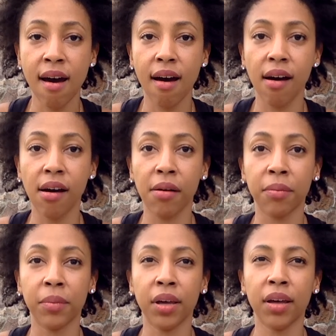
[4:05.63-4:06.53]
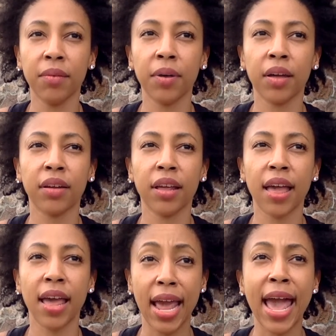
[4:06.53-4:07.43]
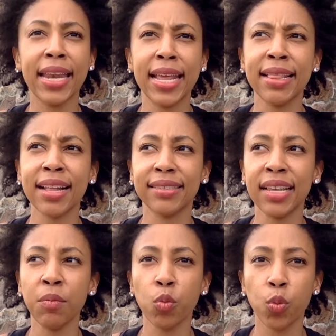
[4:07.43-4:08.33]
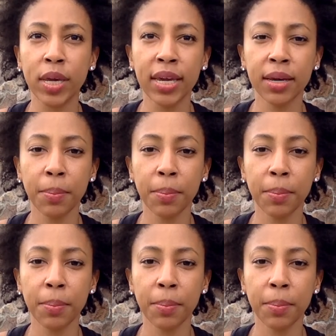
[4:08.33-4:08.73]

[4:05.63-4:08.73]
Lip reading: Um, and in that same week,